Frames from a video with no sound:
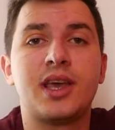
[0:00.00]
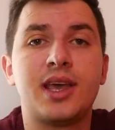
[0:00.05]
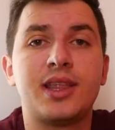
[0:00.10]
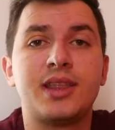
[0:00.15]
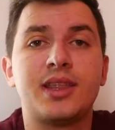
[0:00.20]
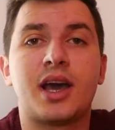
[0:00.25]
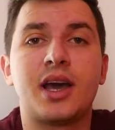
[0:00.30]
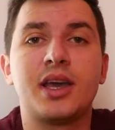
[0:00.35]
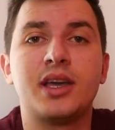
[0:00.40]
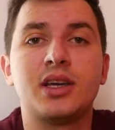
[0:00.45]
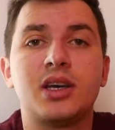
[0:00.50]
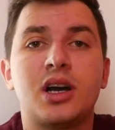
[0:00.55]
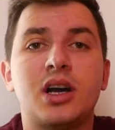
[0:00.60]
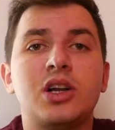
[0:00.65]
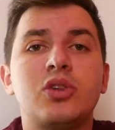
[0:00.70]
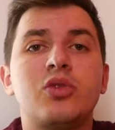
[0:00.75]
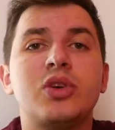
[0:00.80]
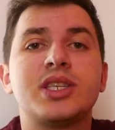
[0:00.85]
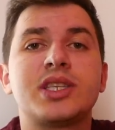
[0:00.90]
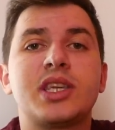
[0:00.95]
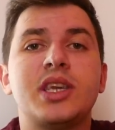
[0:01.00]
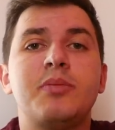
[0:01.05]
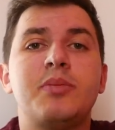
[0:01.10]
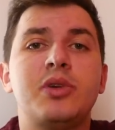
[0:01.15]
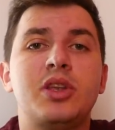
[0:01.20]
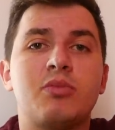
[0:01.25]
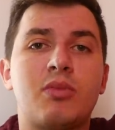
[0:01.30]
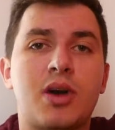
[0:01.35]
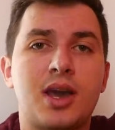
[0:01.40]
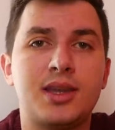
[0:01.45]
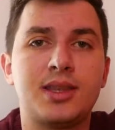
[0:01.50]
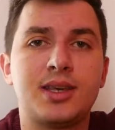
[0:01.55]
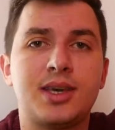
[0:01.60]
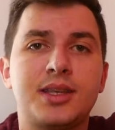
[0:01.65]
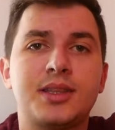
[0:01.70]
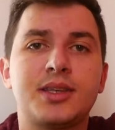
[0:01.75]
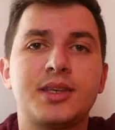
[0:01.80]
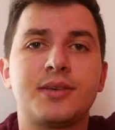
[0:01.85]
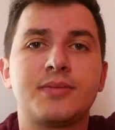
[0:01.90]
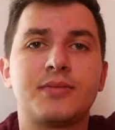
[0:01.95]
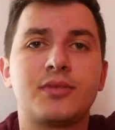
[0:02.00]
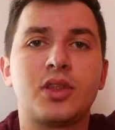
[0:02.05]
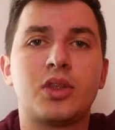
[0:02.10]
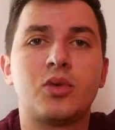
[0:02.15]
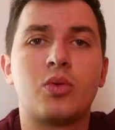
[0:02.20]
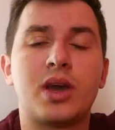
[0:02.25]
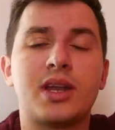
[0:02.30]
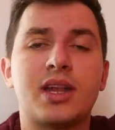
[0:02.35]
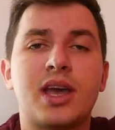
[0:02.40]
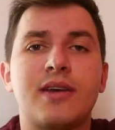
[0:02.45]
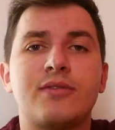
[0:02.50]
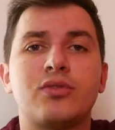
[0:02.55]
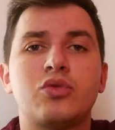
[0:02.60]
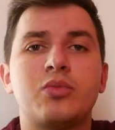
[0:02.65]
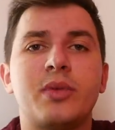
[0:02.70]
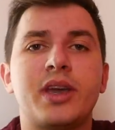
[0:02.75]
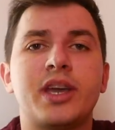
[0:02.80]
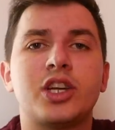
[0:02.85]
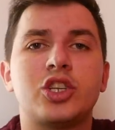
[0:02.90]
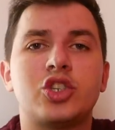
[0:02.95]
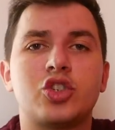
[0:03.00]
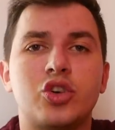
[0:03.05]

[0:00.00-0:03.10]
and I always keep in mind that when I have to make a